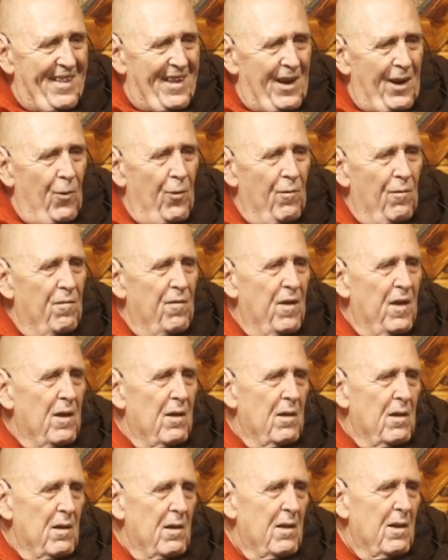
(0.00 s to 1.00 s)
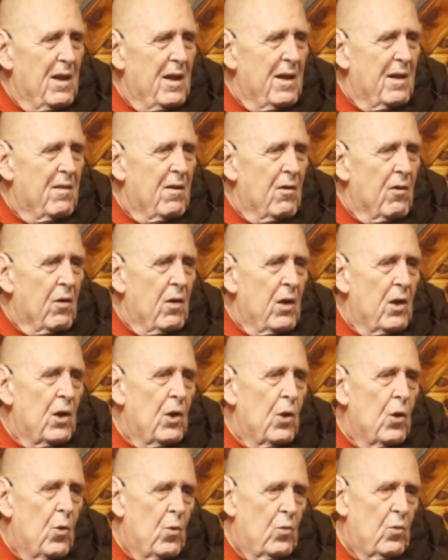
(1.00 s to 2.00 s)
they don't feel like they're
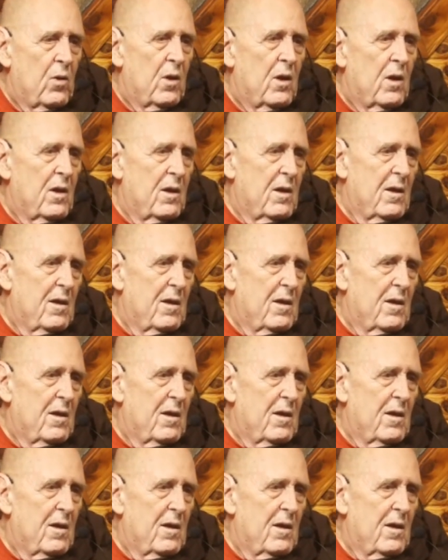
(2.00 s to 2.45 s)
alone.